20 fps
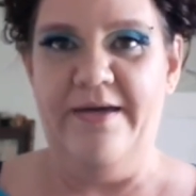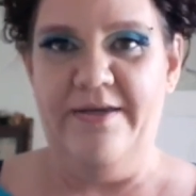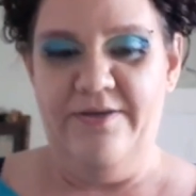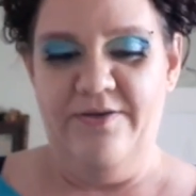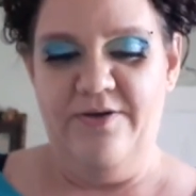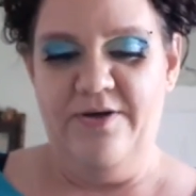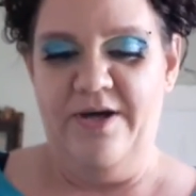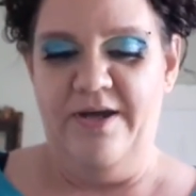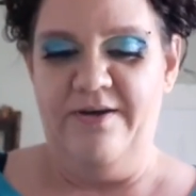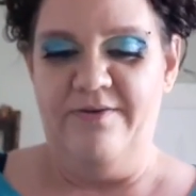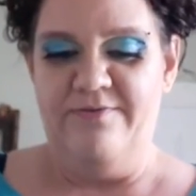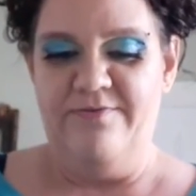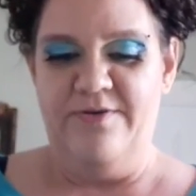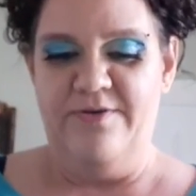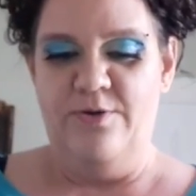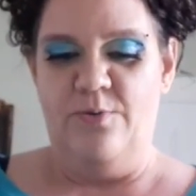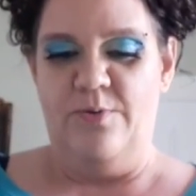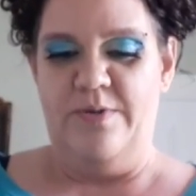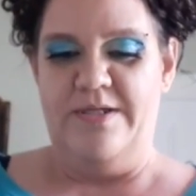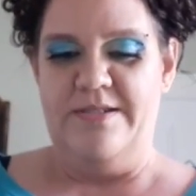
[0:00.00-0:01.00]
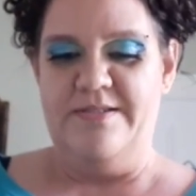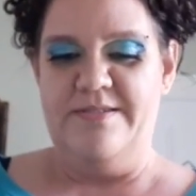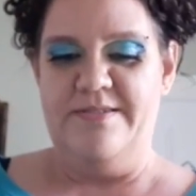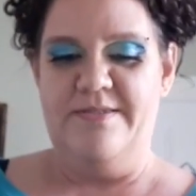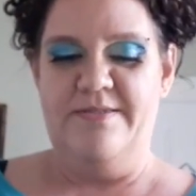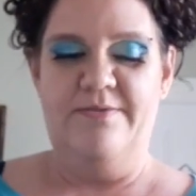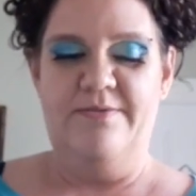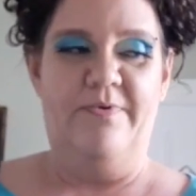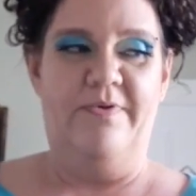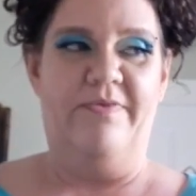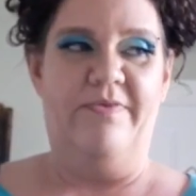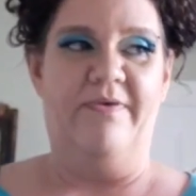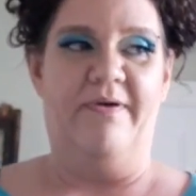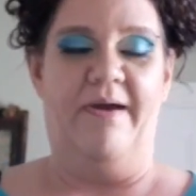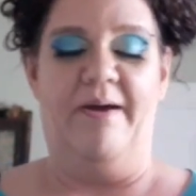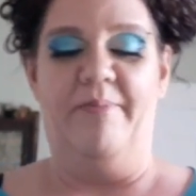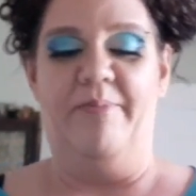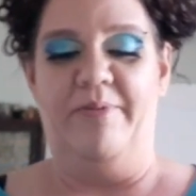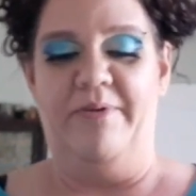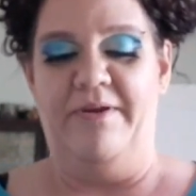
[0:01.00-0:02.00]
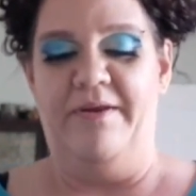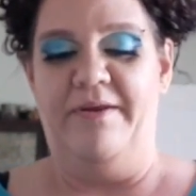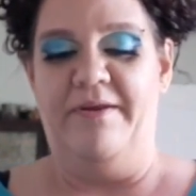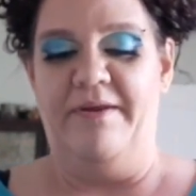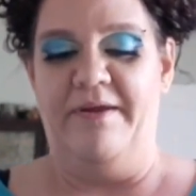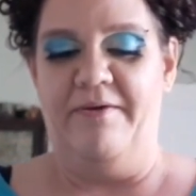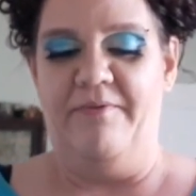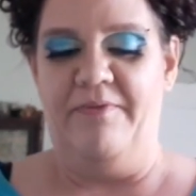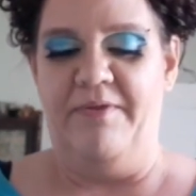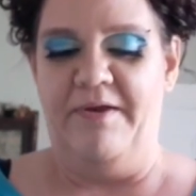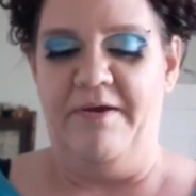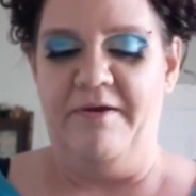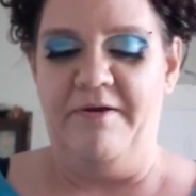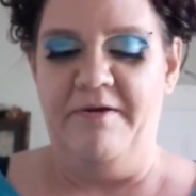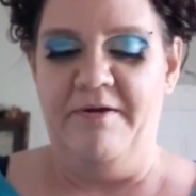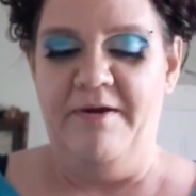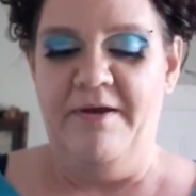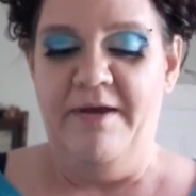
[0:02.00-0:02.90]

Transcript: You kind of feel what's happening down there.